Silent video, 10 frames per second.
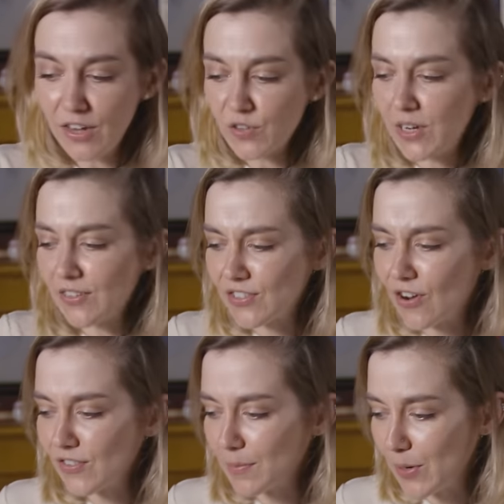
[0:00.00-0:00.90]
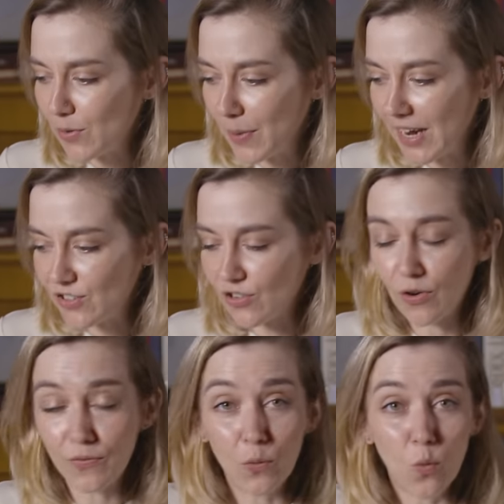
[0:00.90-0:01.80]
So we can start to build a picture
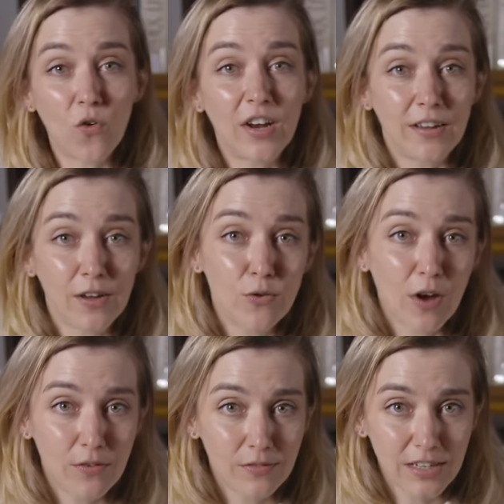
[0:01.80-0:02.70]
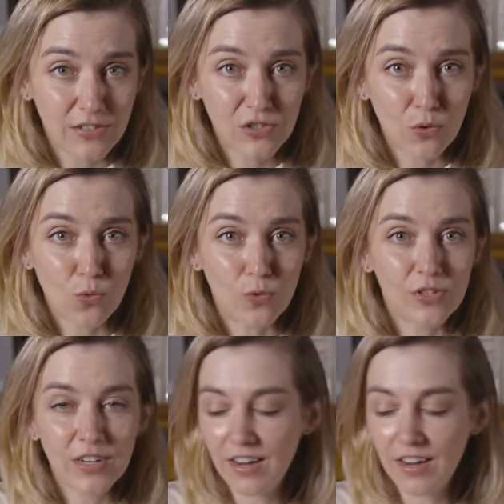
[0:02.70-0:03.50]
of the warrior who owned this sword